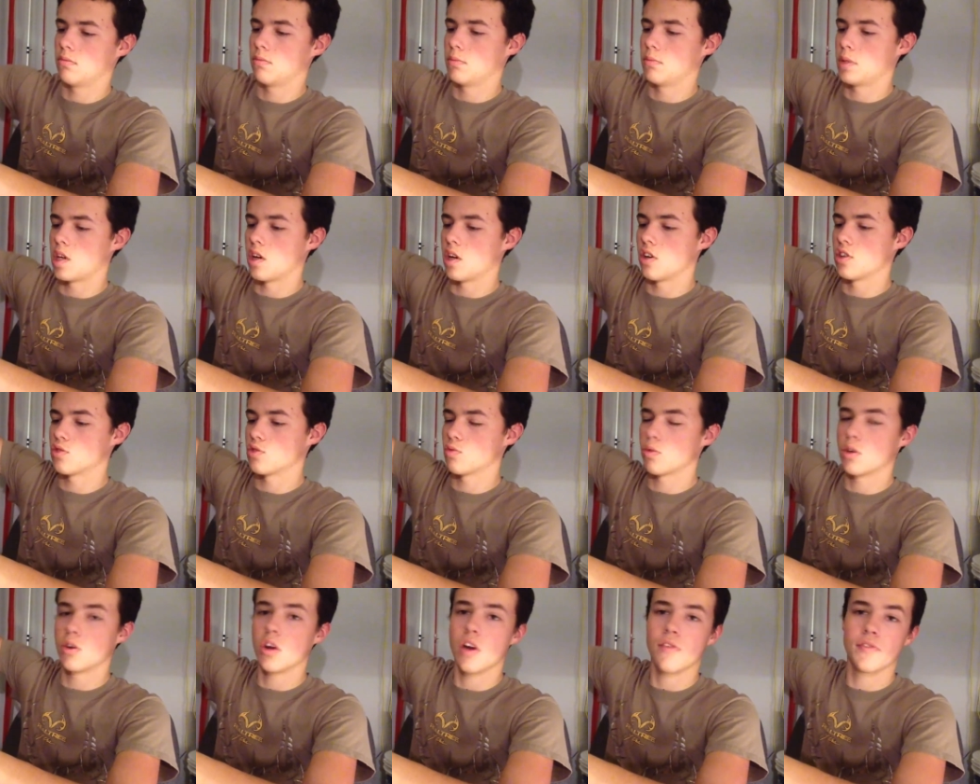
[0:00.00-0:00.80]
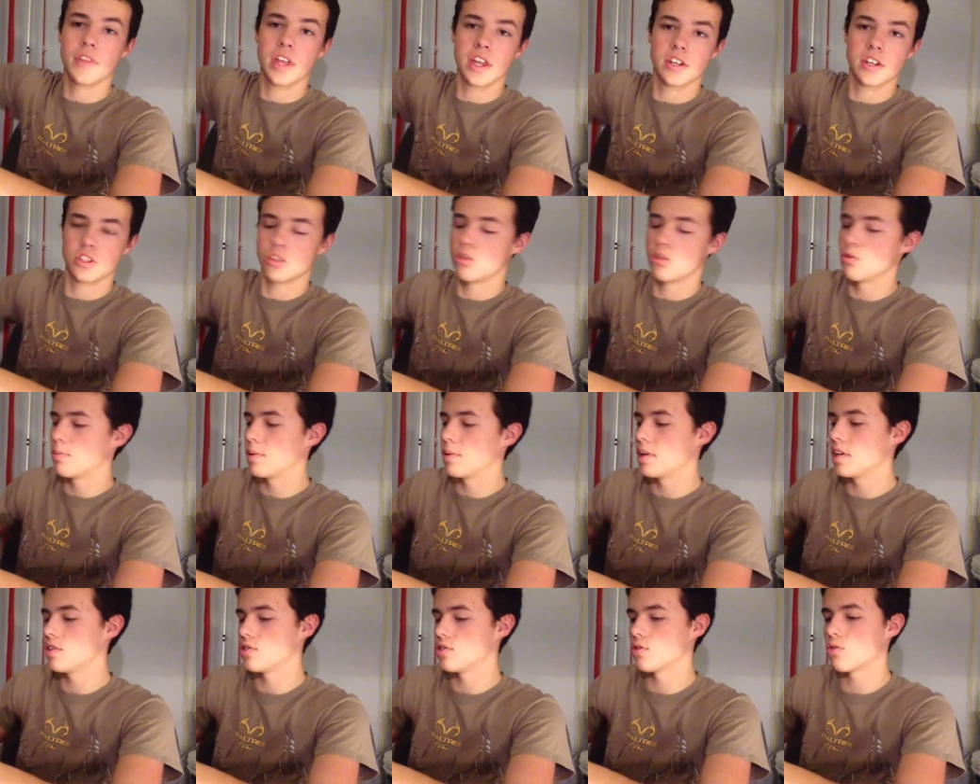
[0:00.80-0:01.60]
Because when you have that
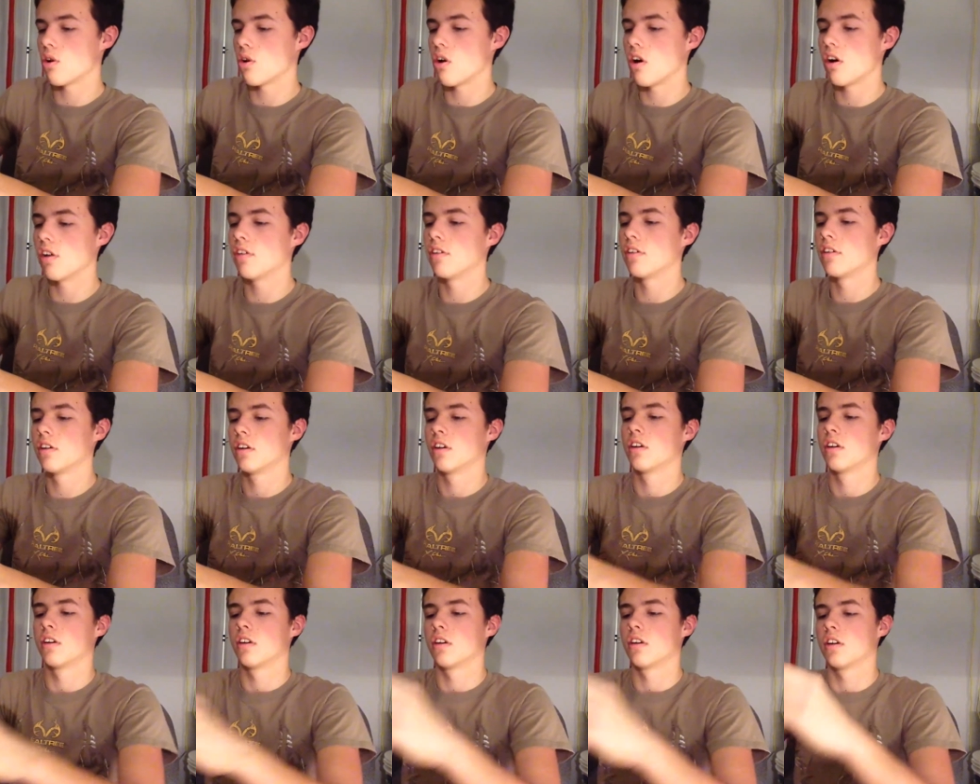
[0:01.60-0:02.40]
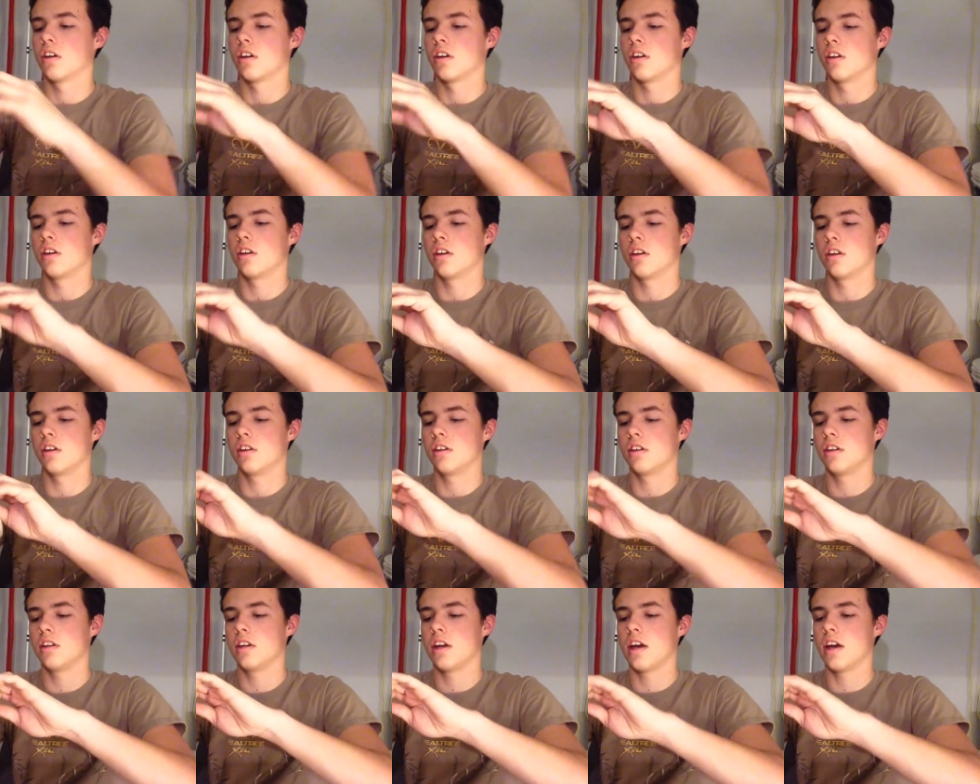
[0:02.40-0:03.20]
two-piece rod,
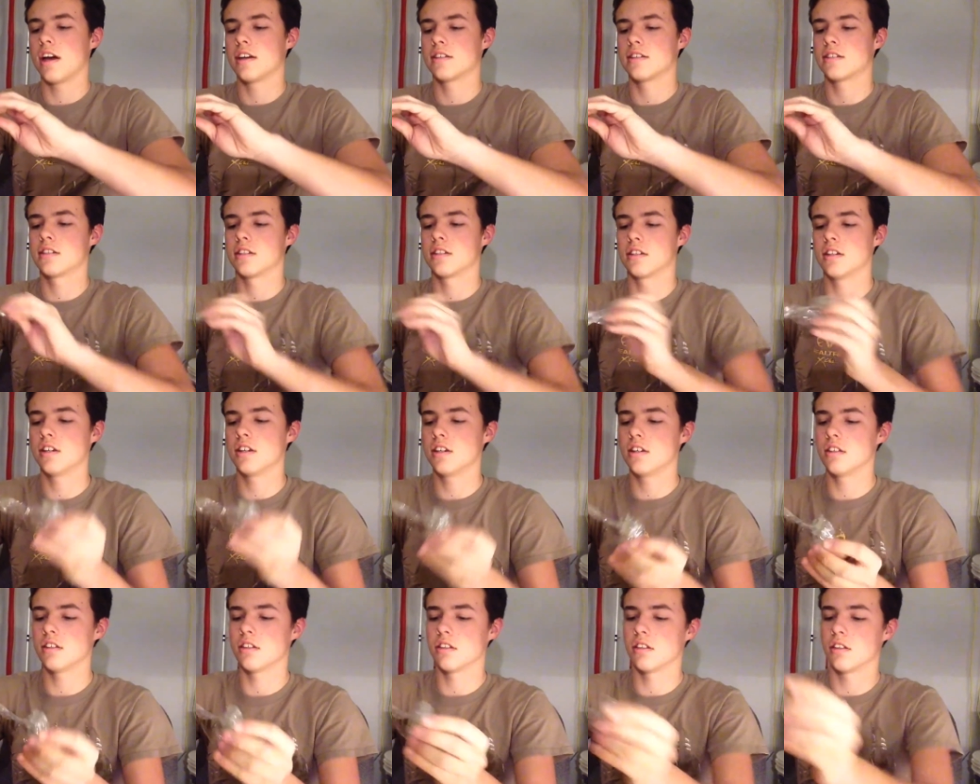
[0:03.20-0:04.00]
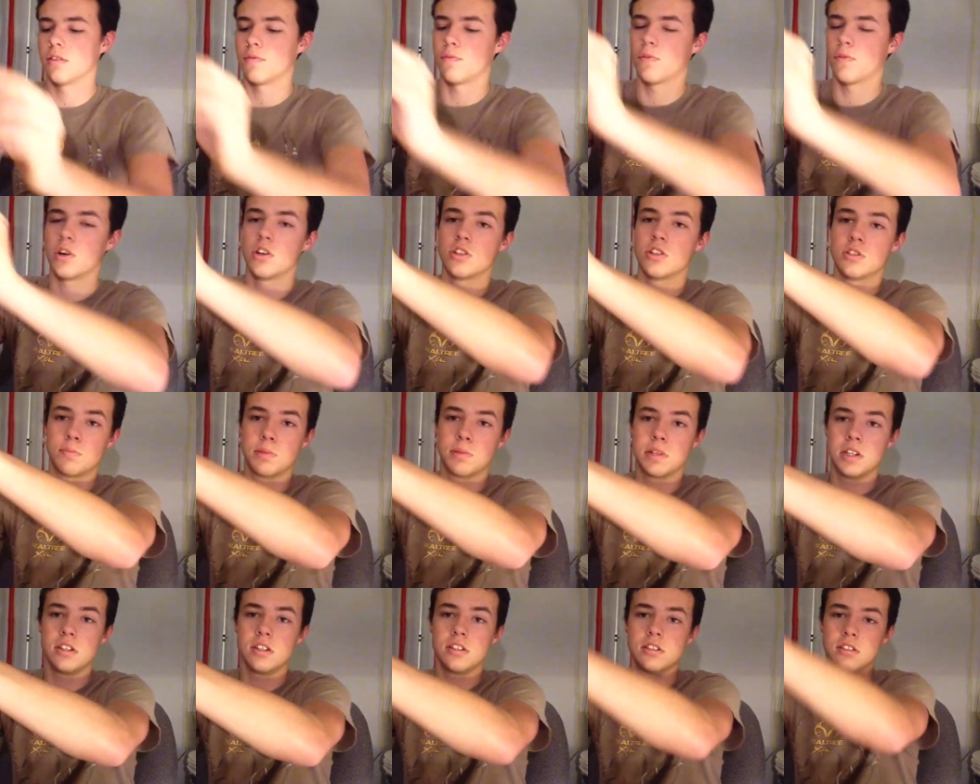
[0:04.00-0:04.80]
it has to hit the first
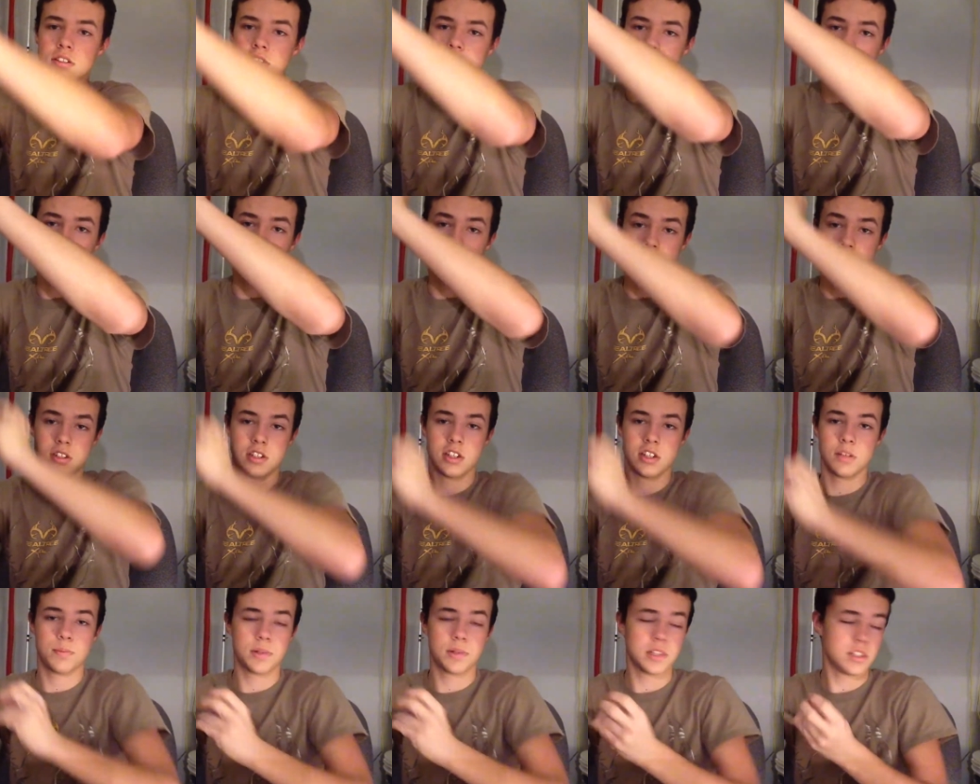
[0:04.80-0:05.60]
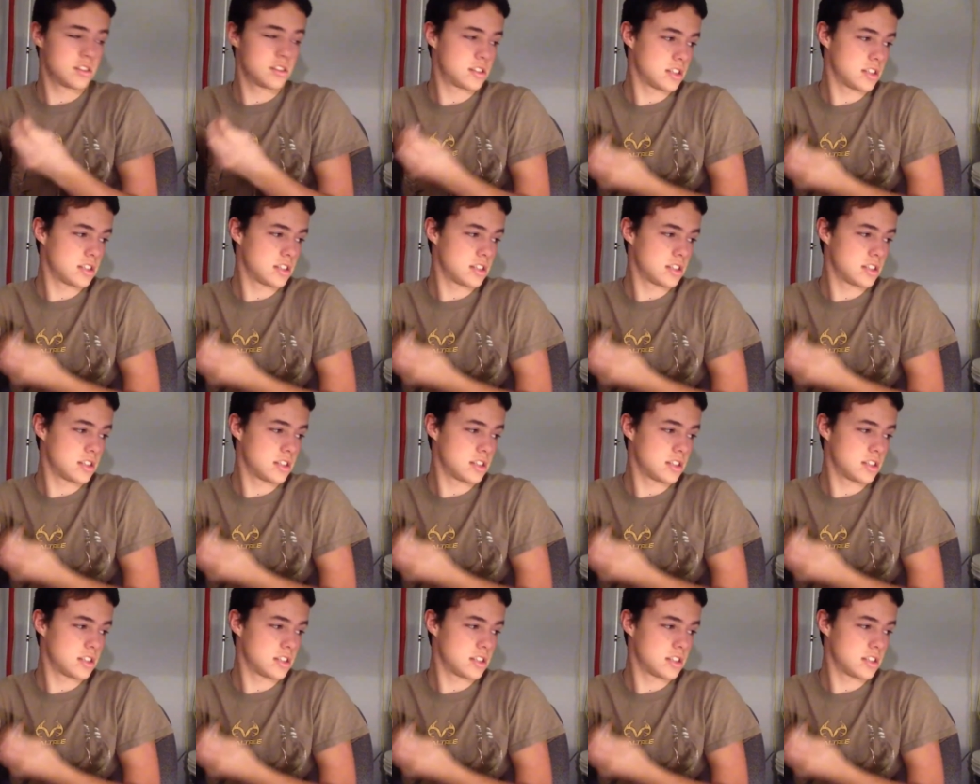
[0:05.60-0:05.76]
piece where the tip is.